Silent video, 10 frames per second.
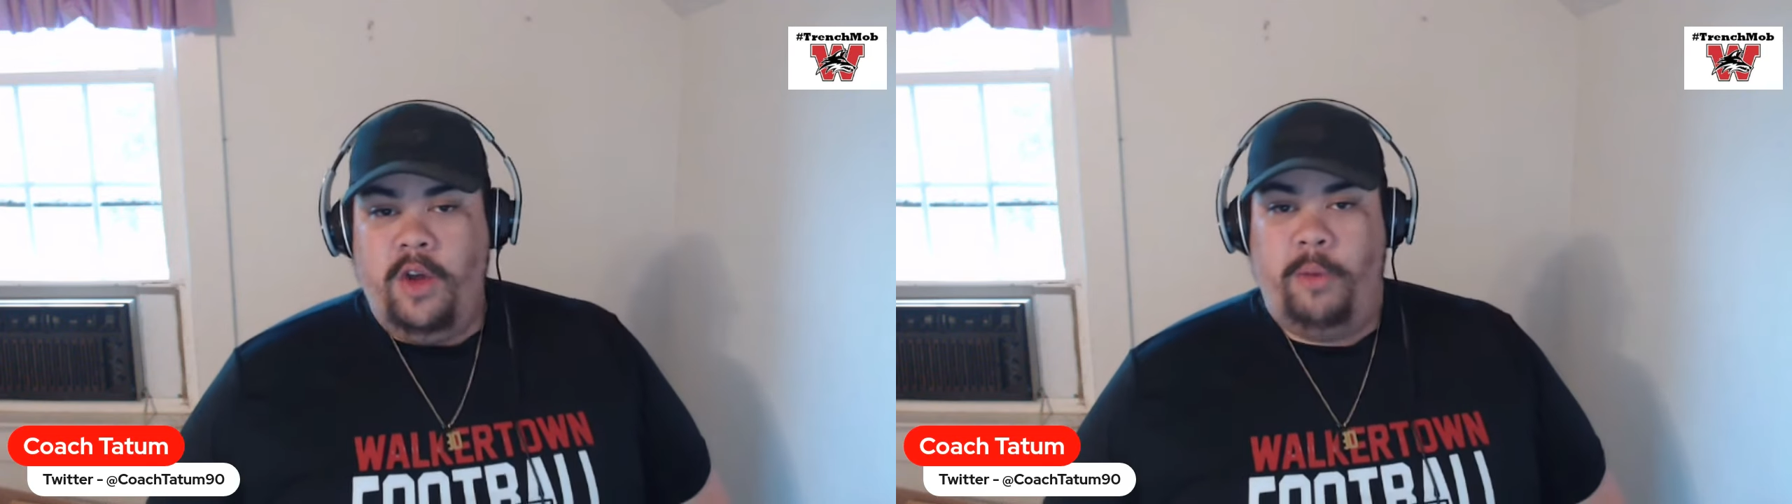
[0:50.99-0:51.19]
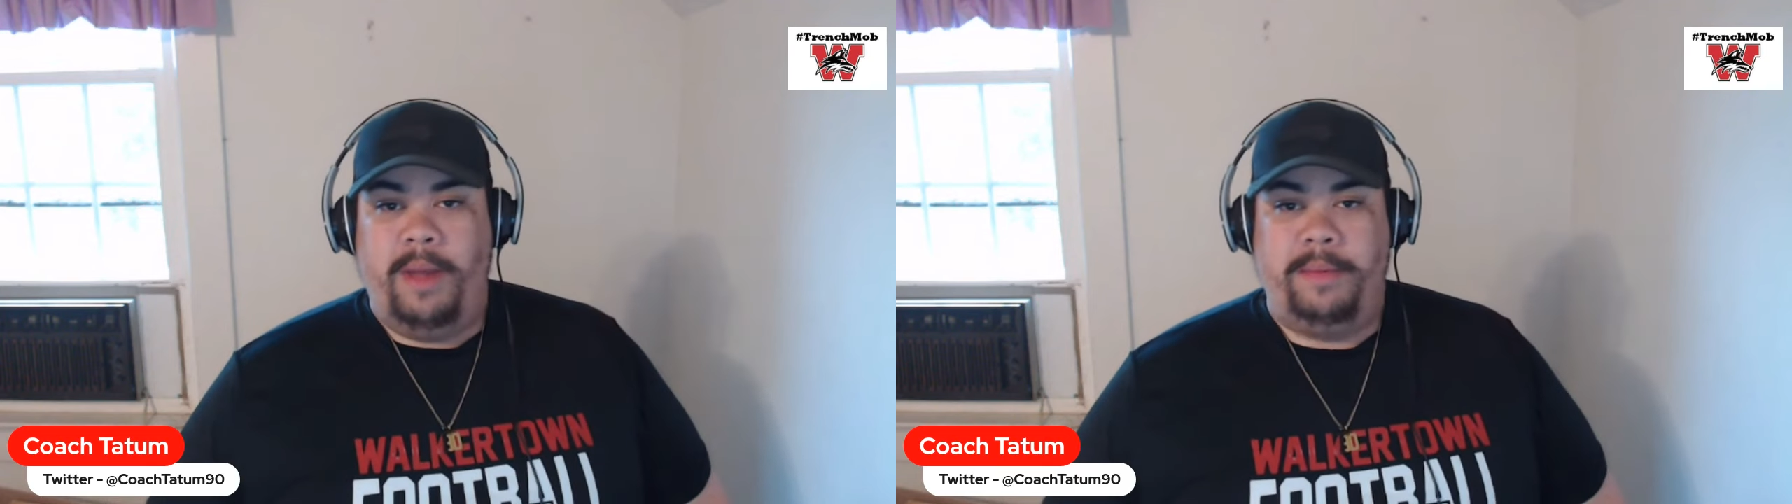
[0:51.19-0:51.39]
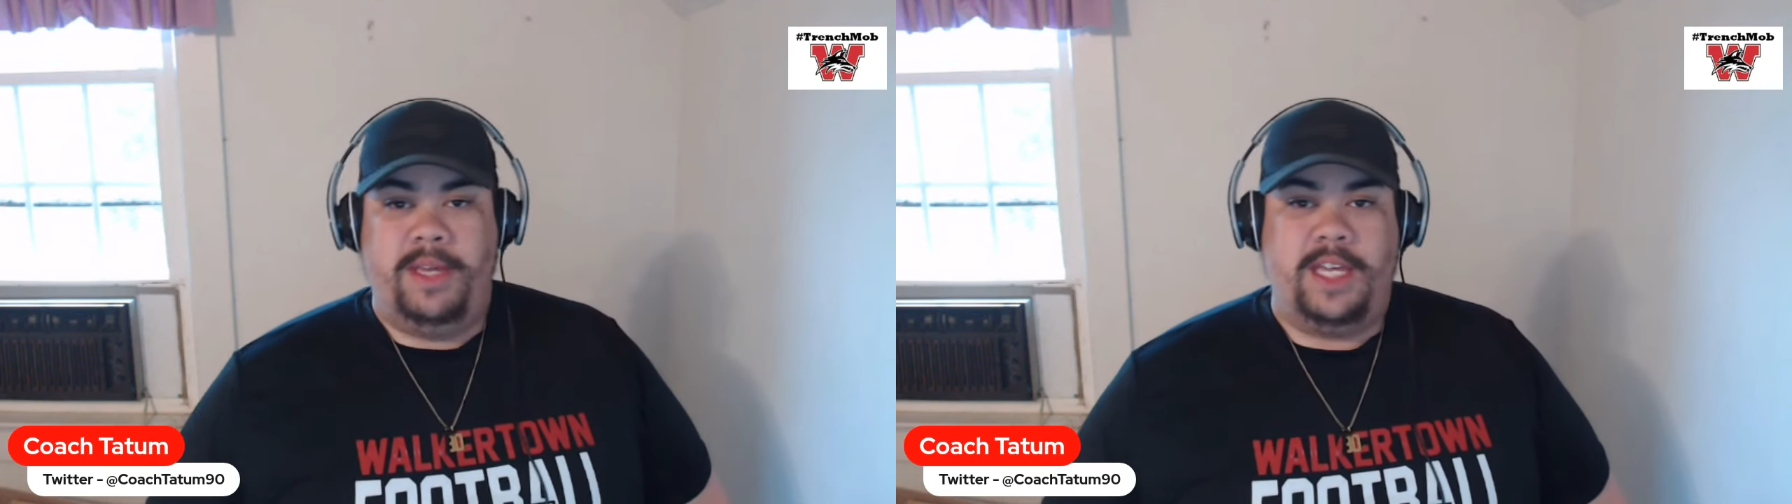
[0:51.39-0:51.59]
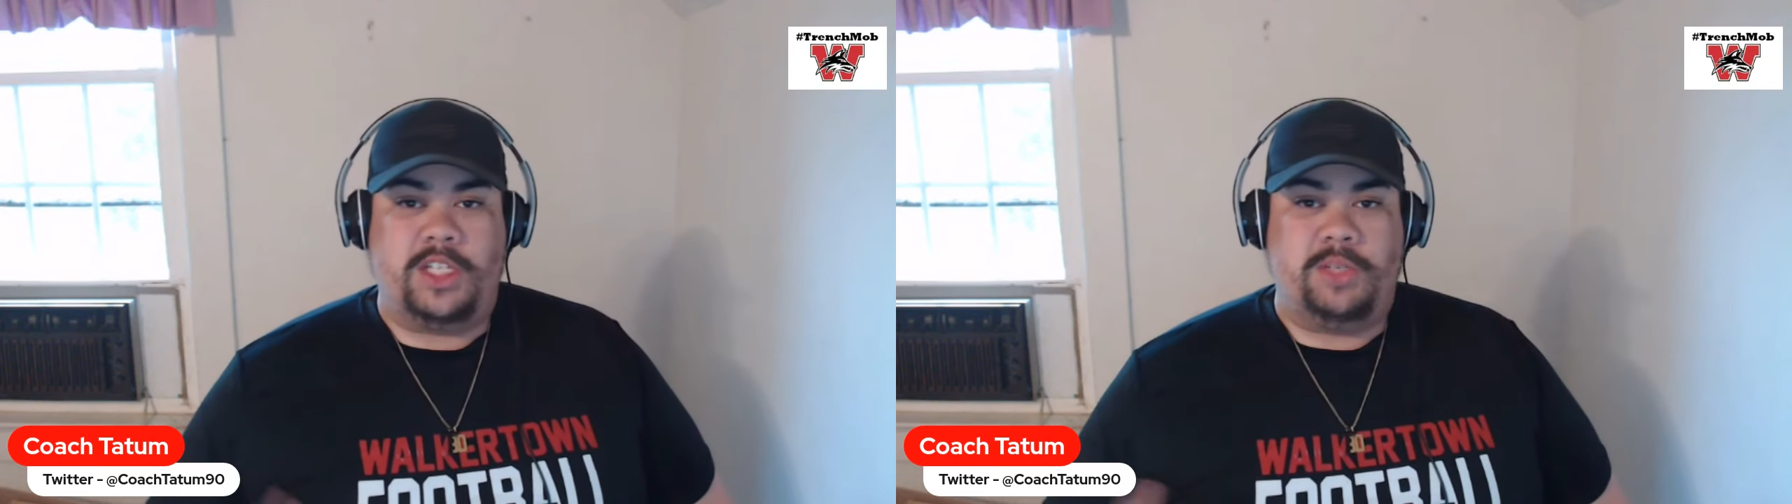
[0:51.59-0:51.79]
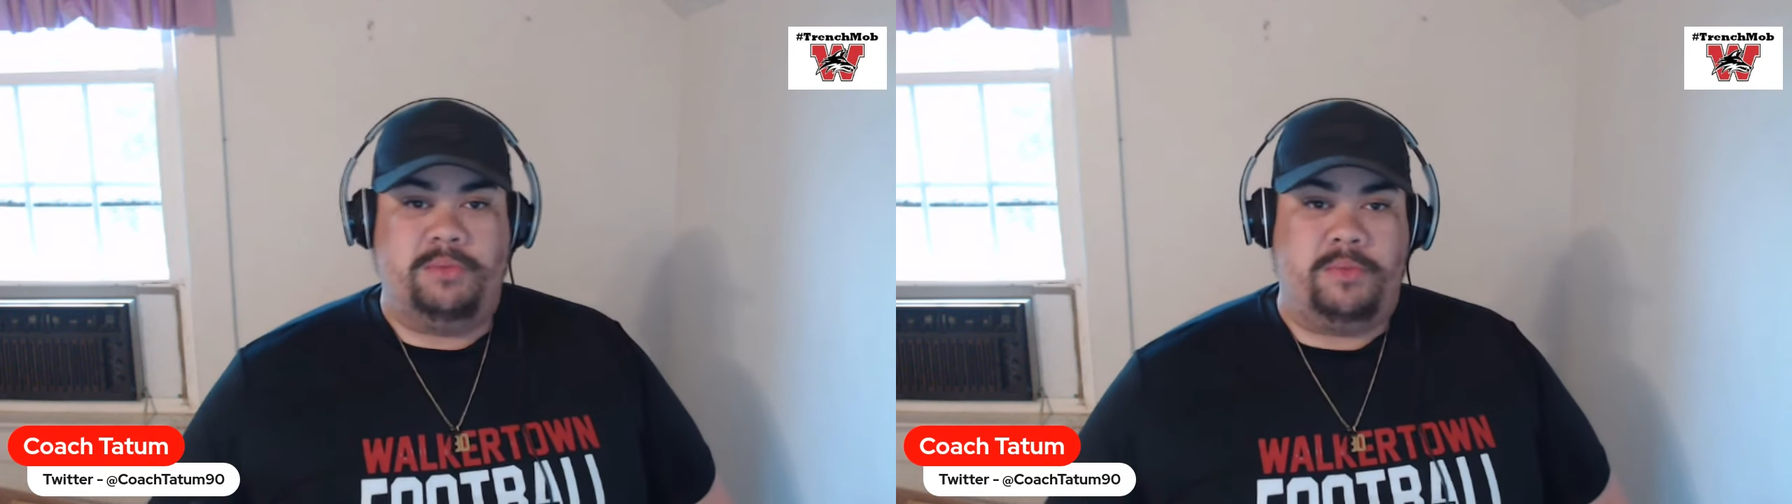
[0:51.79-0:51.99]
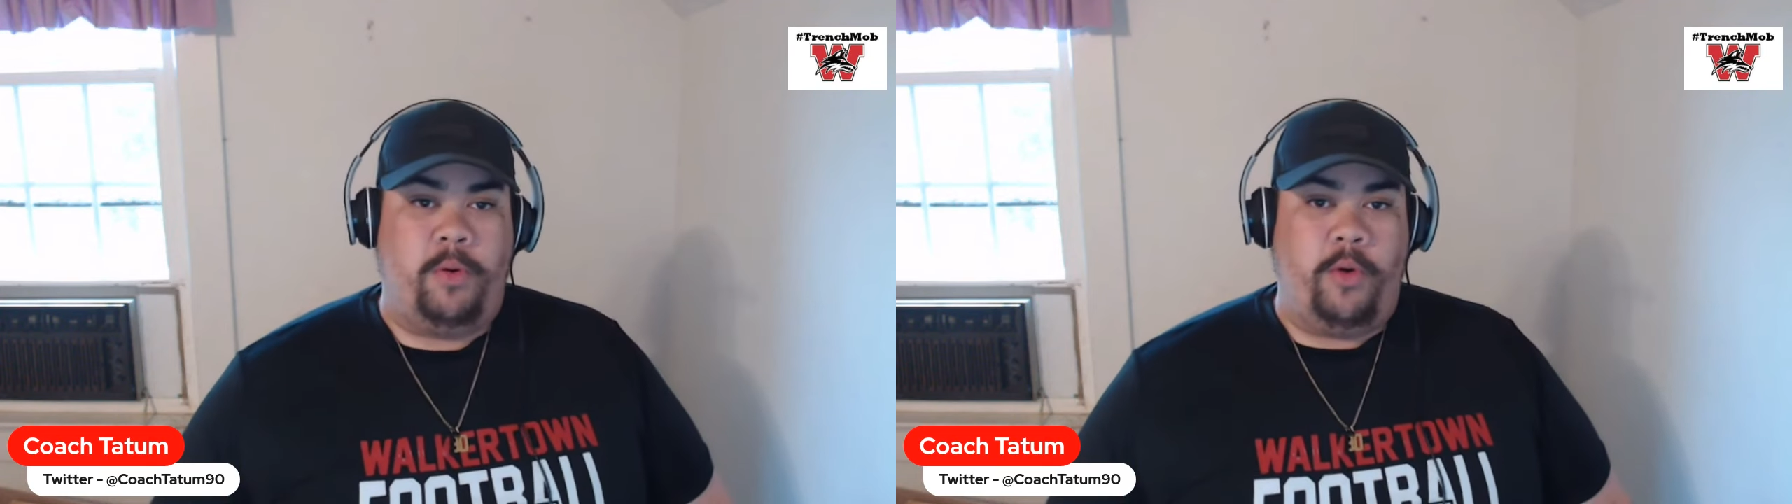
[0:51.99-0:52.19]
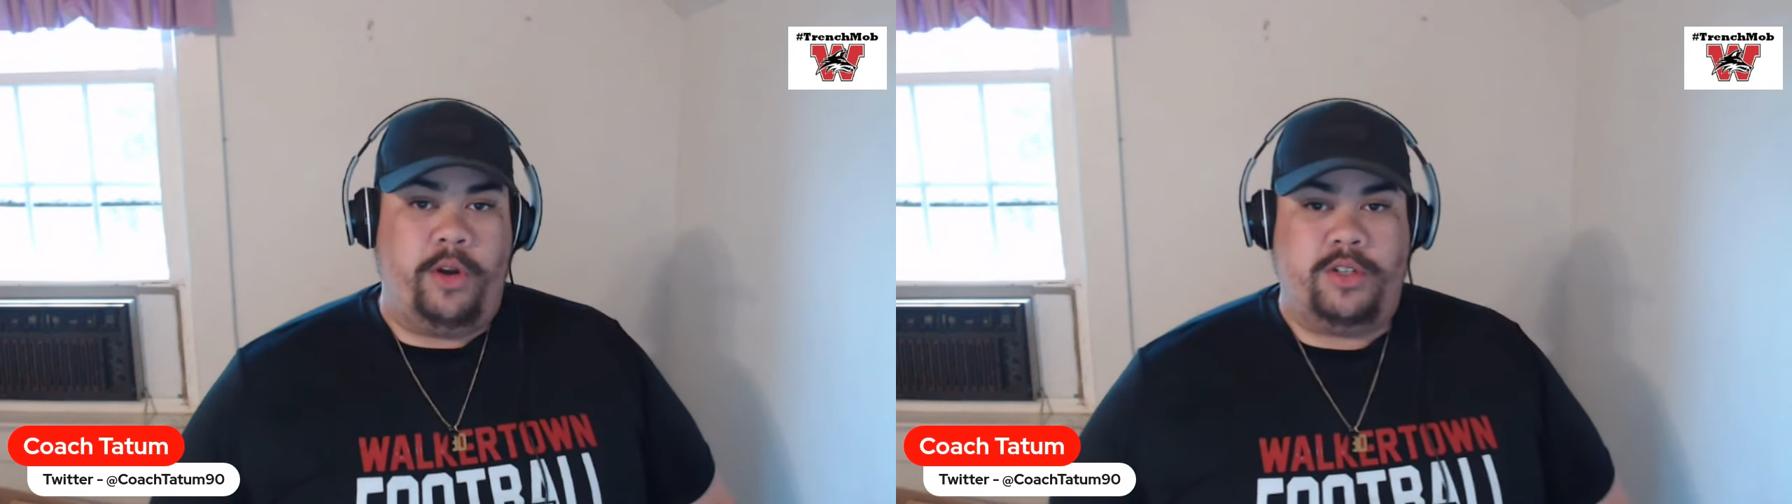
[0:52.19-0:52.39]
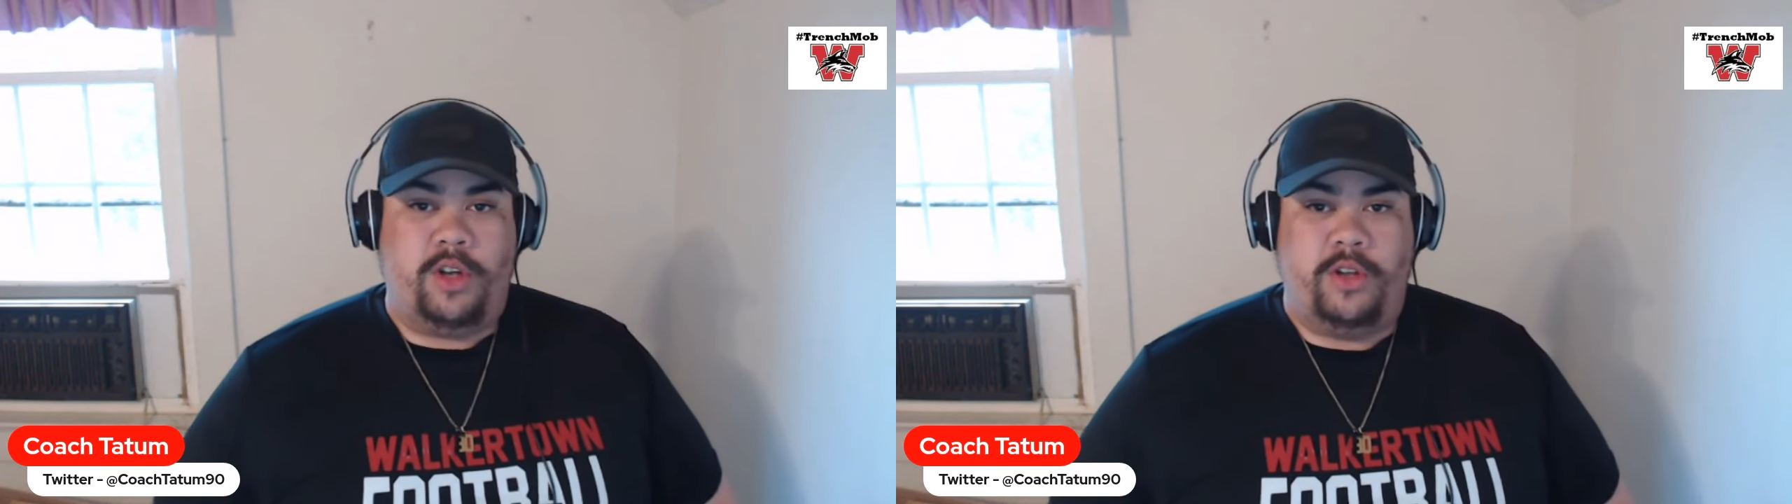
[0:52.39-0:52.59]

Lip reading: or maybe get some pointers